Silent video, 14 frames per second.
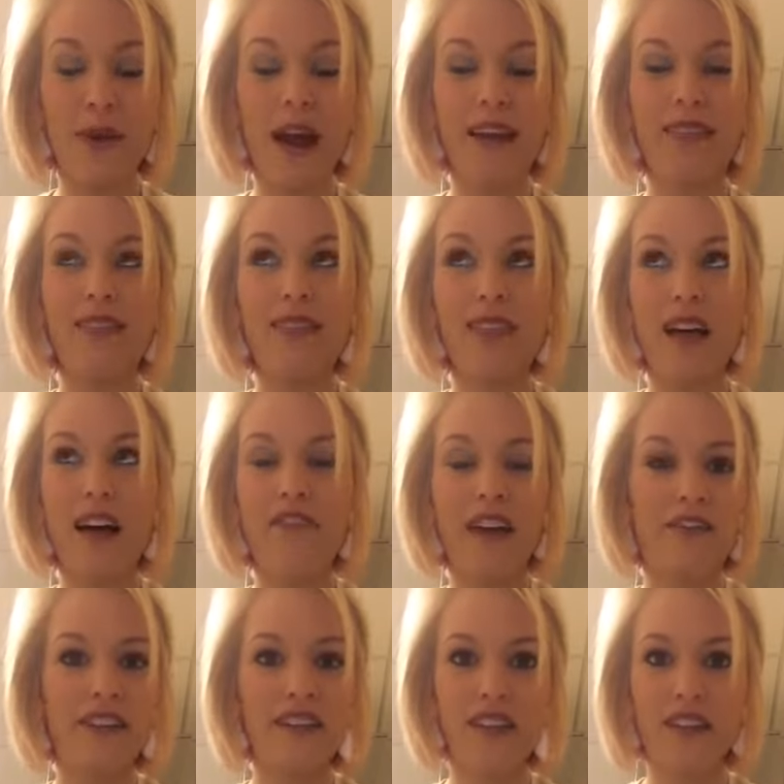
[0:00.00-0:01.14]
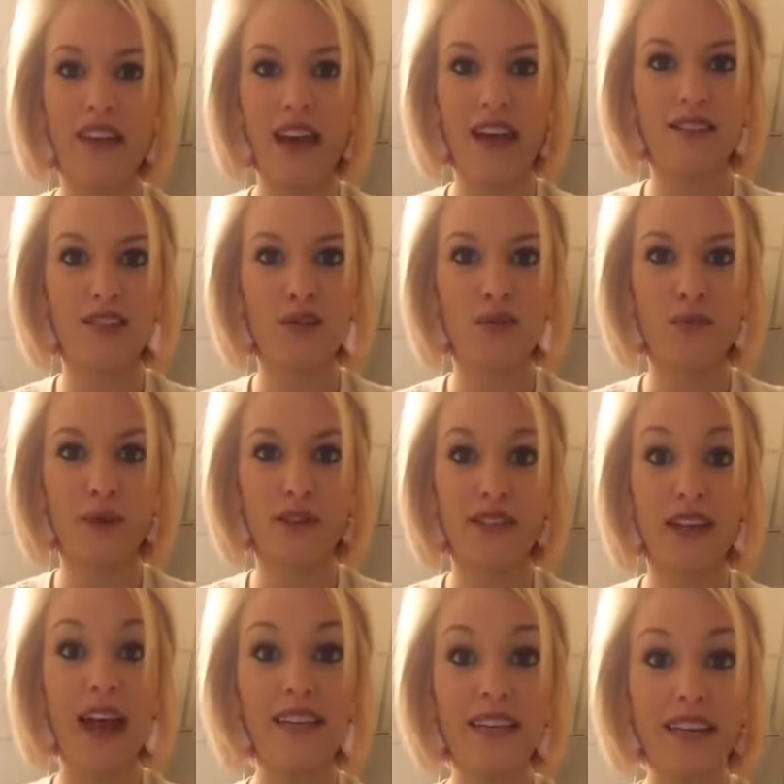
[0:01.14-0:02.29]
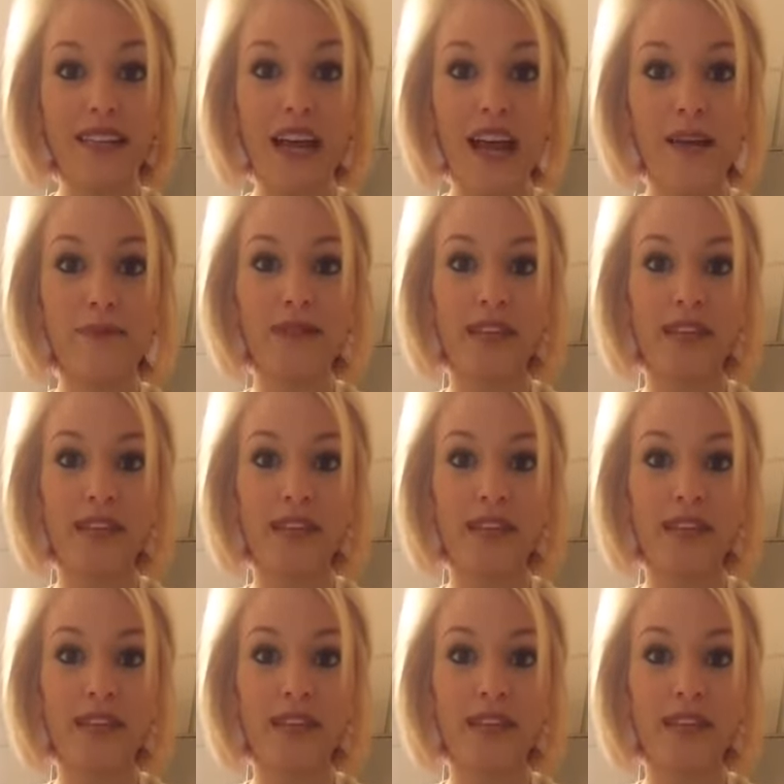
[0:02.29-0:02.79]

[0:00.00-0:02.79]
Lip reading: I love everything that has to do with personality types